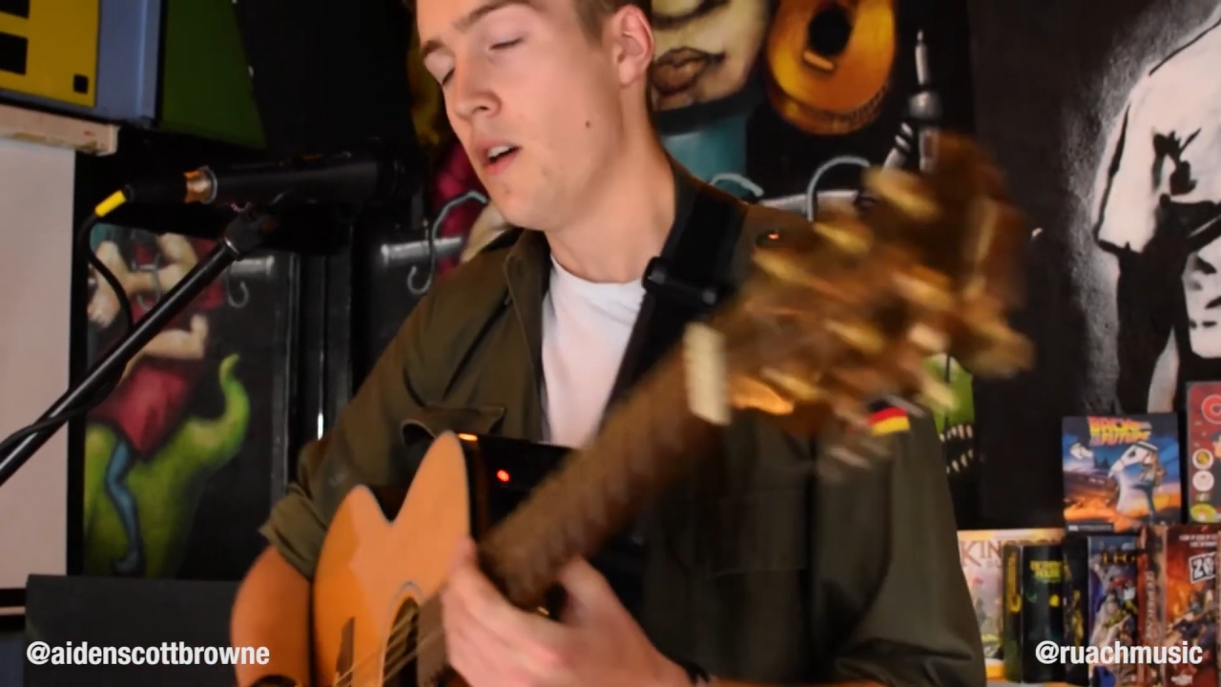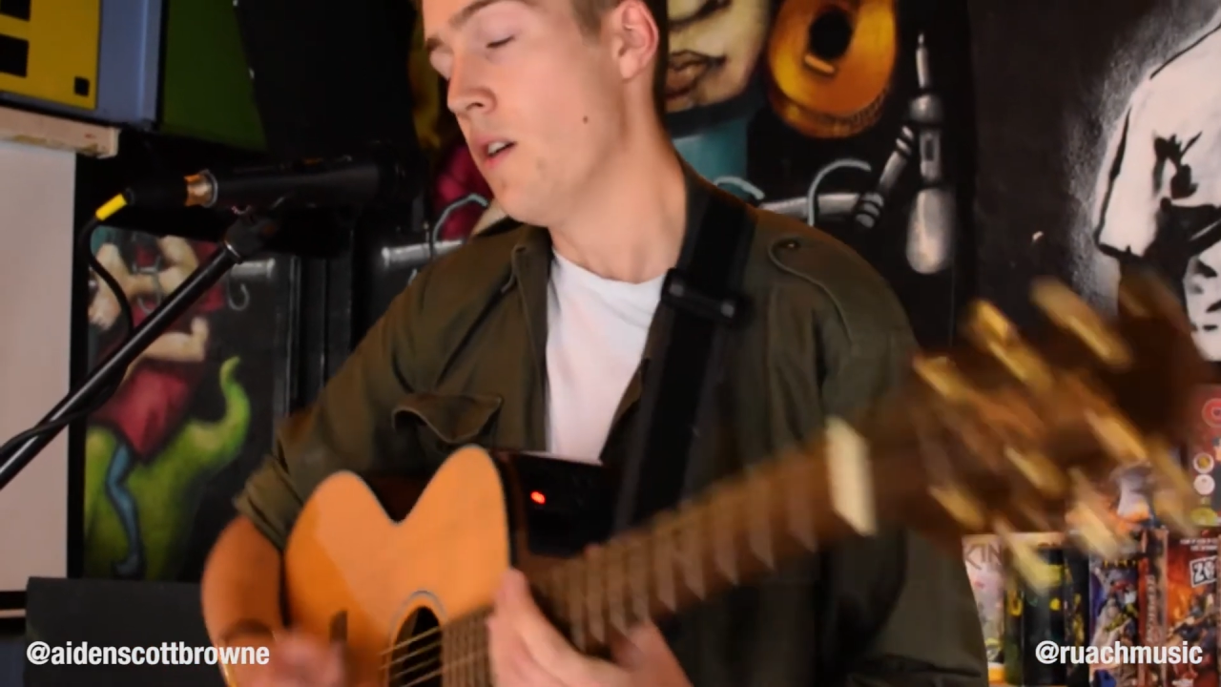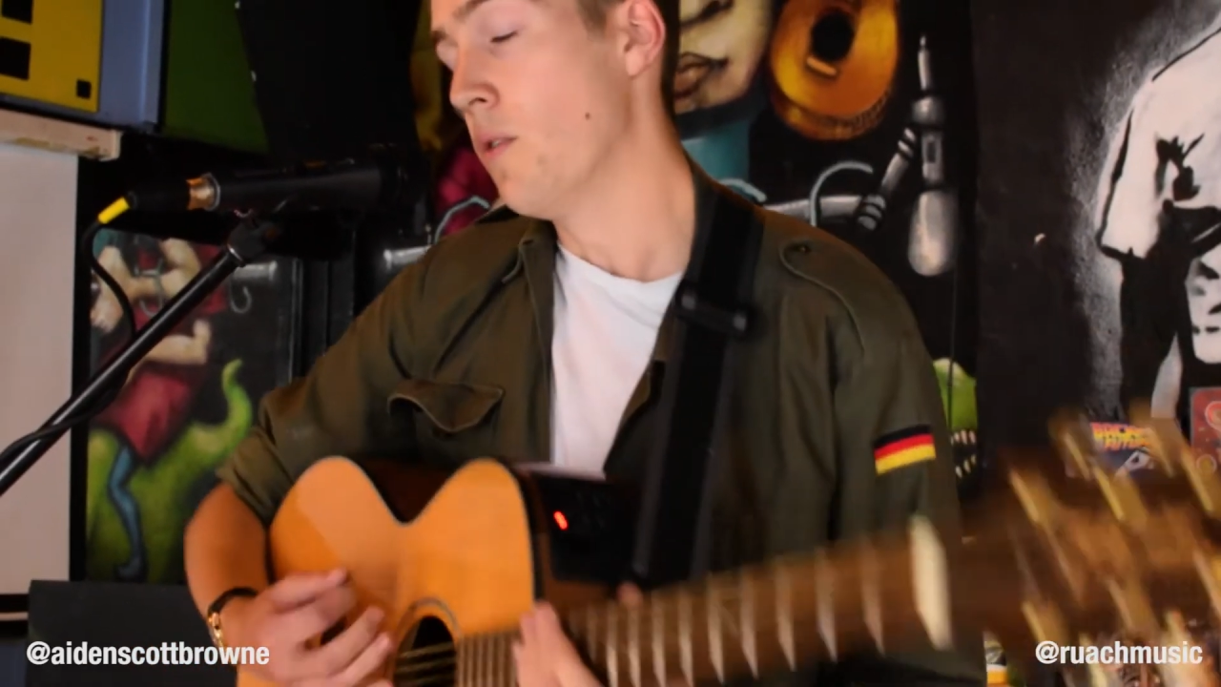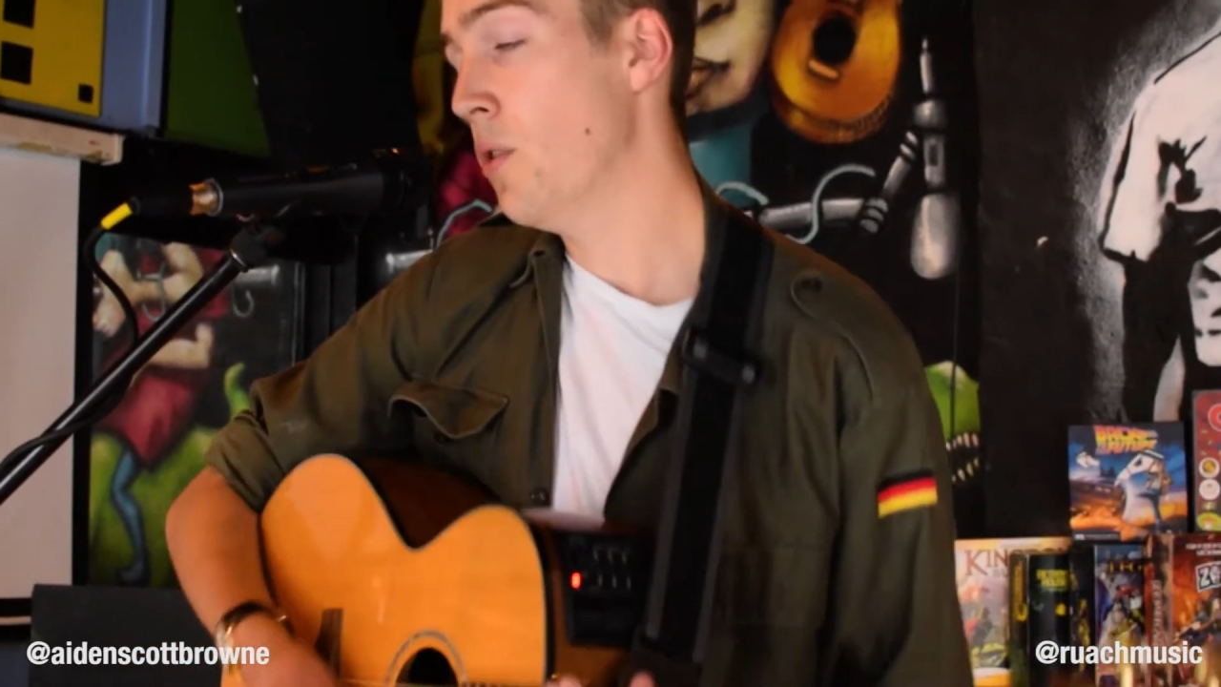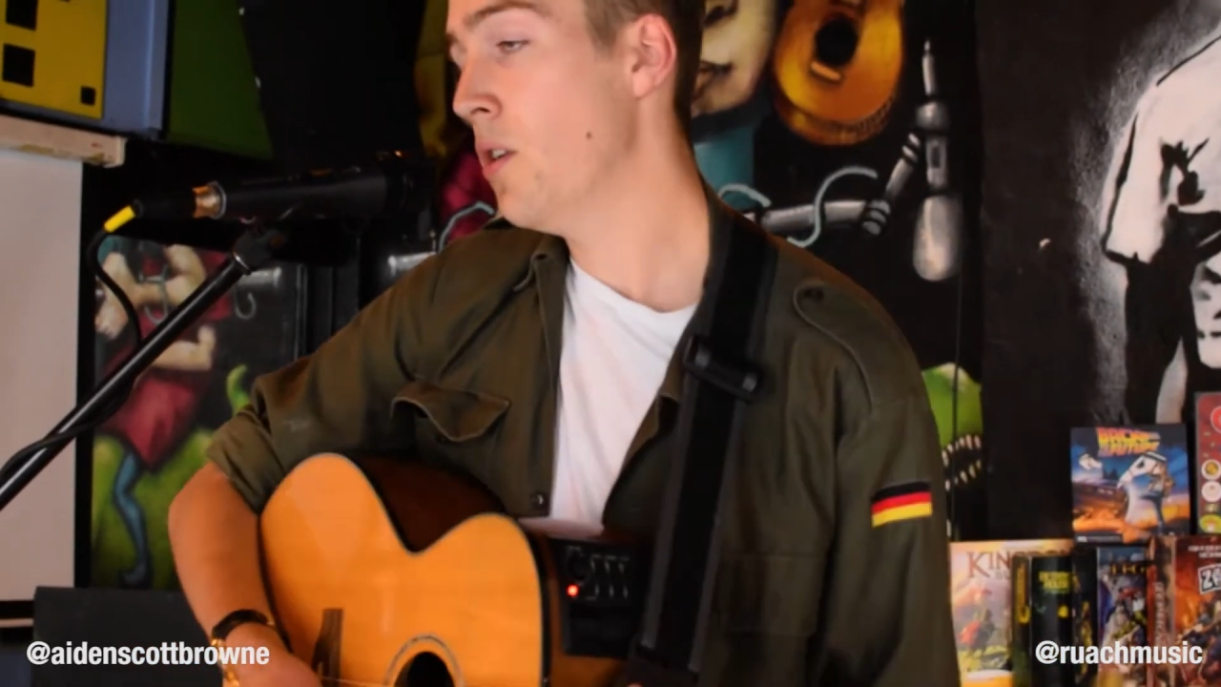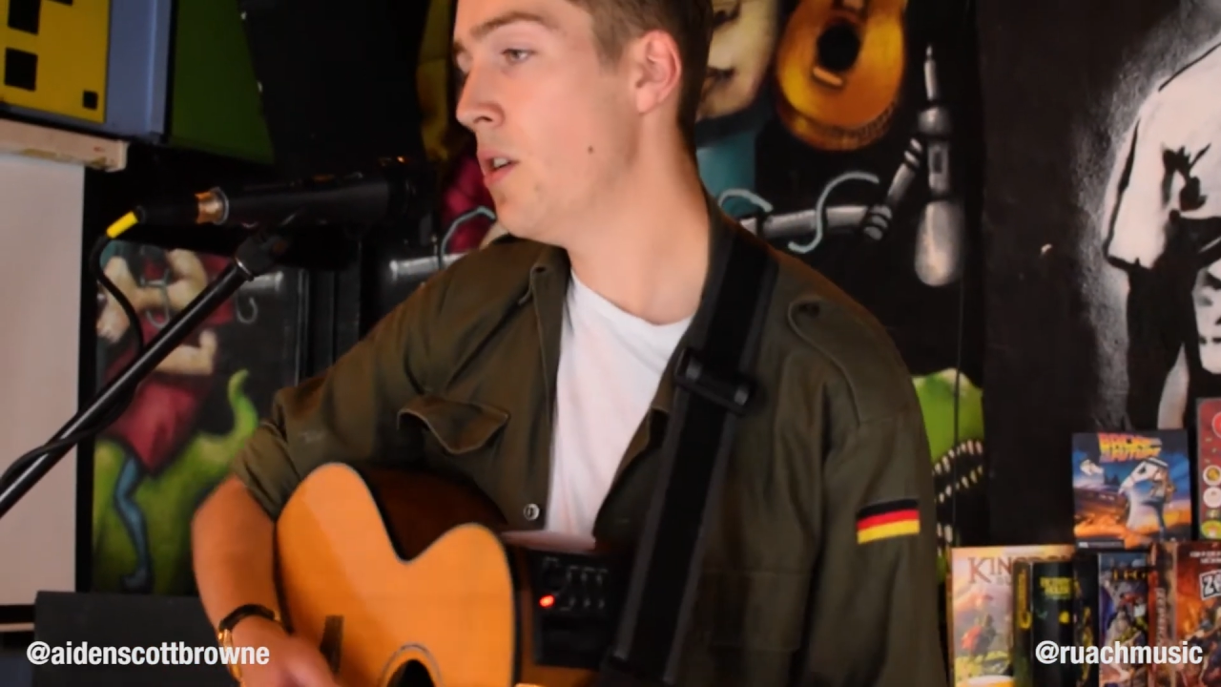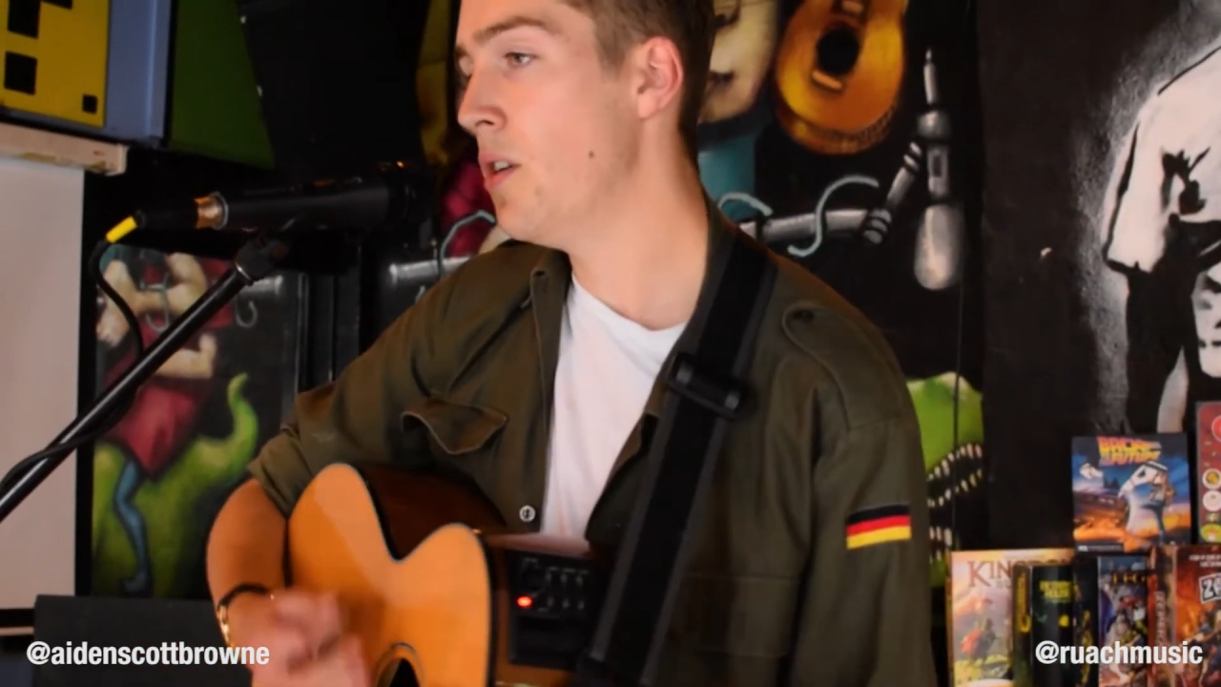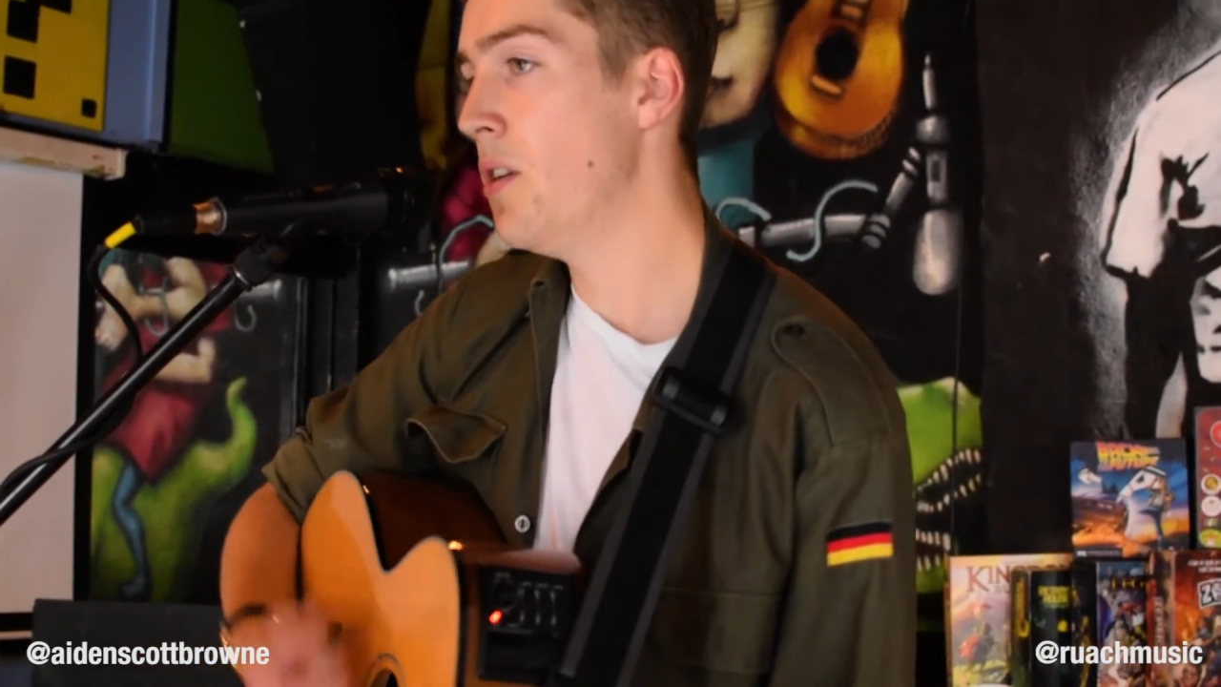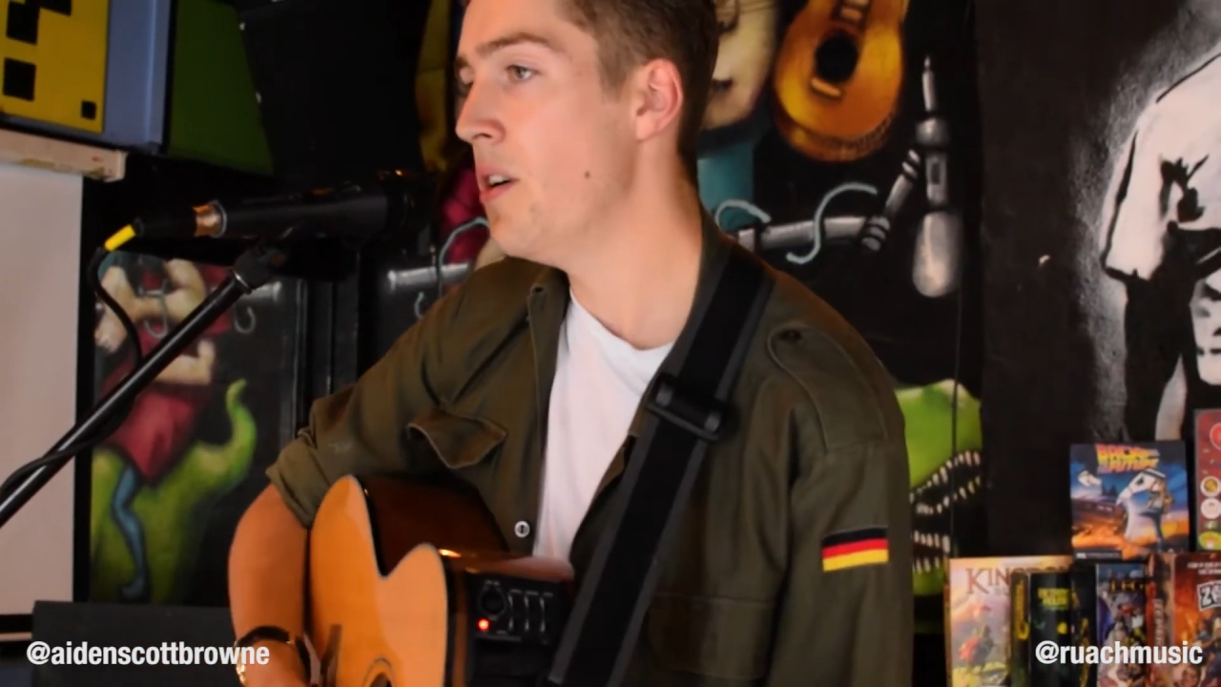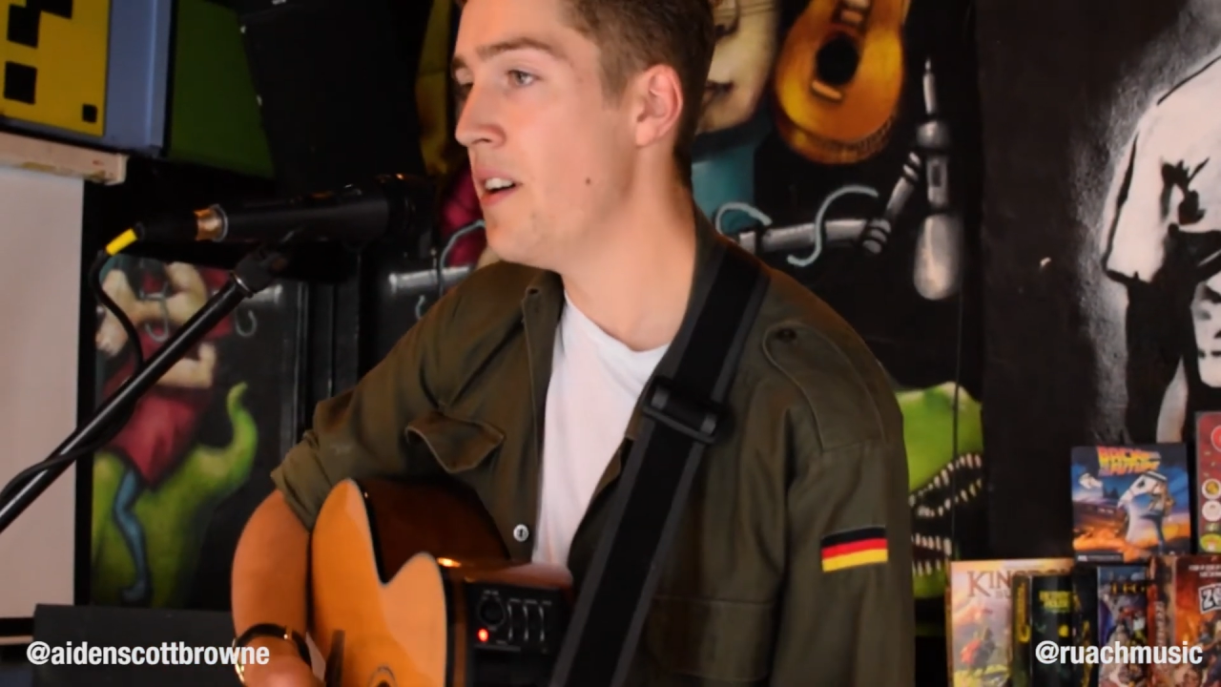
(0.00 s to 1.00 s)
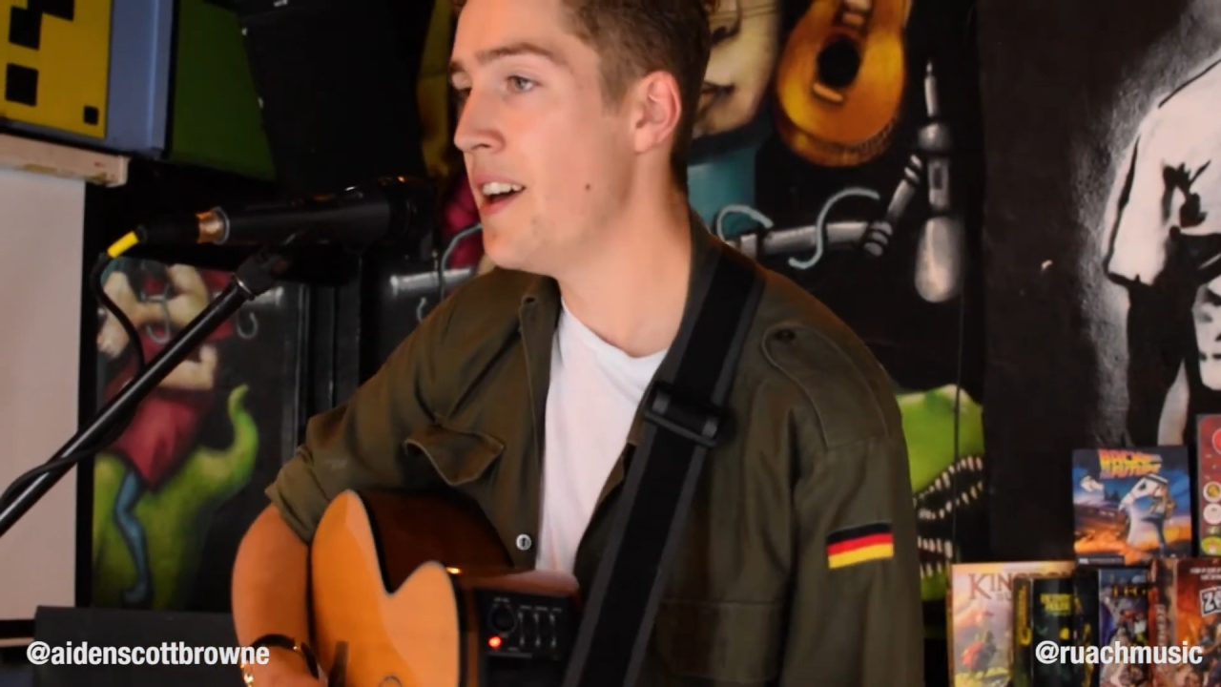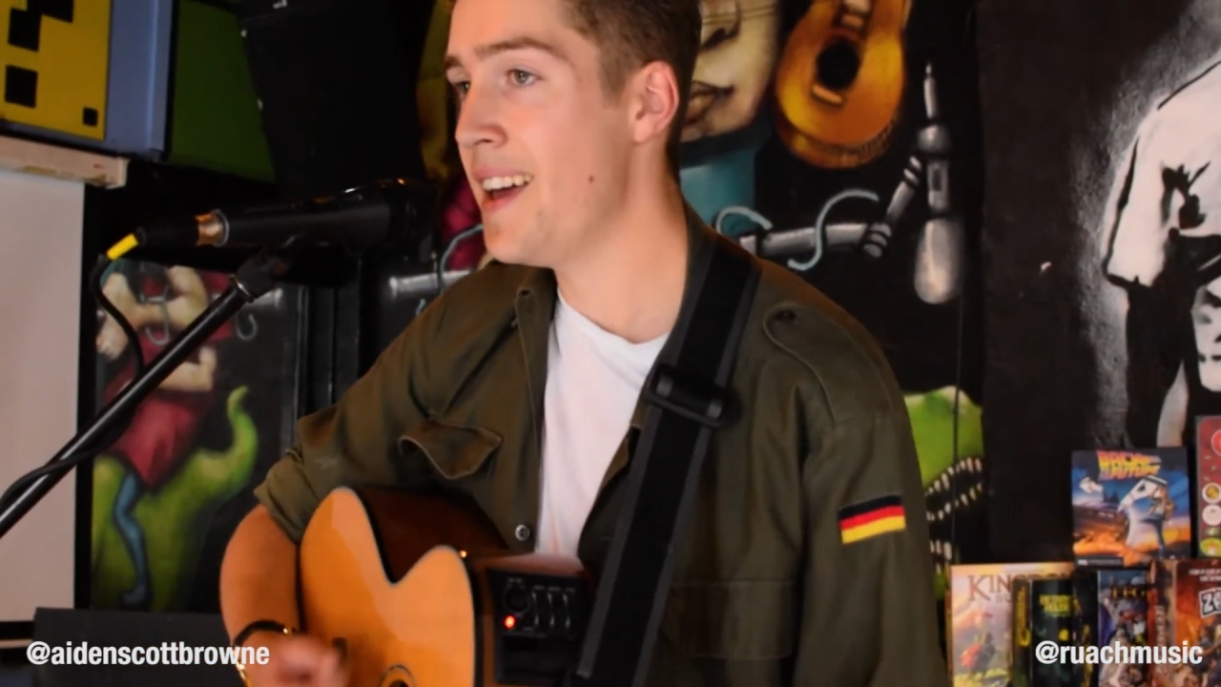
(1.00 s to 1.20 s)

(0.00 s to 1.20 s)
The song I'm playing today